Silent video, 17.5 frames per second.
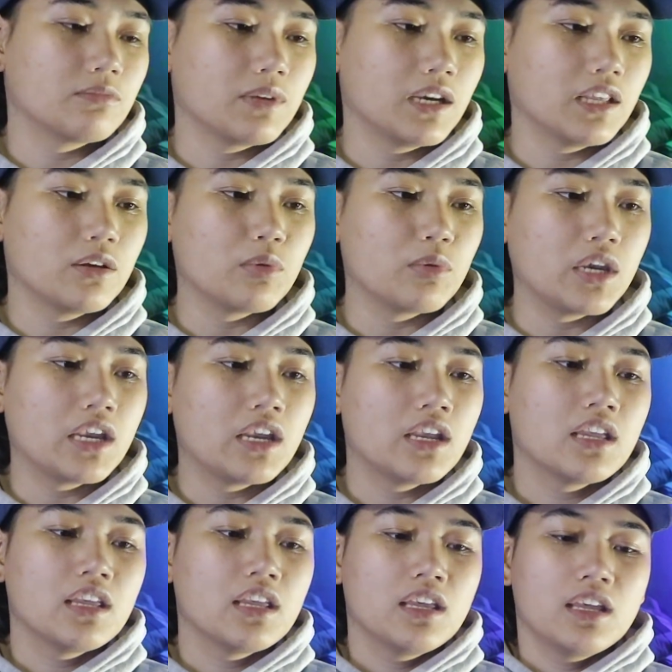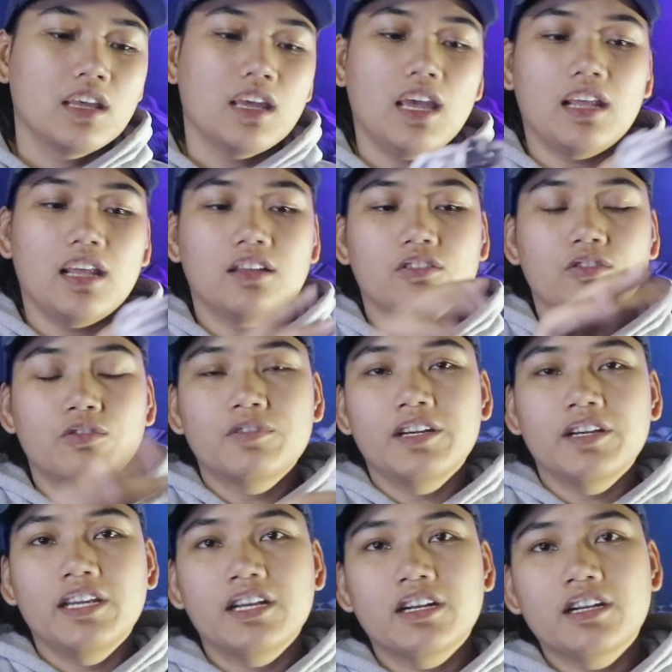by the way. And over
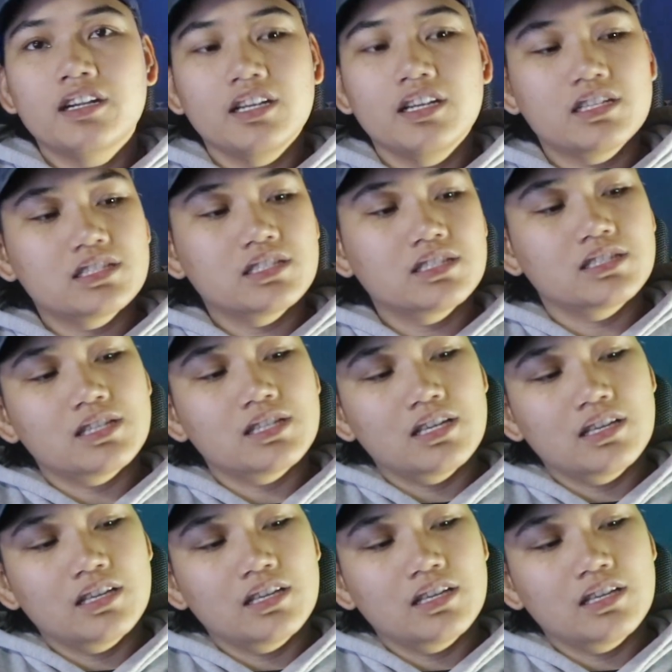here it's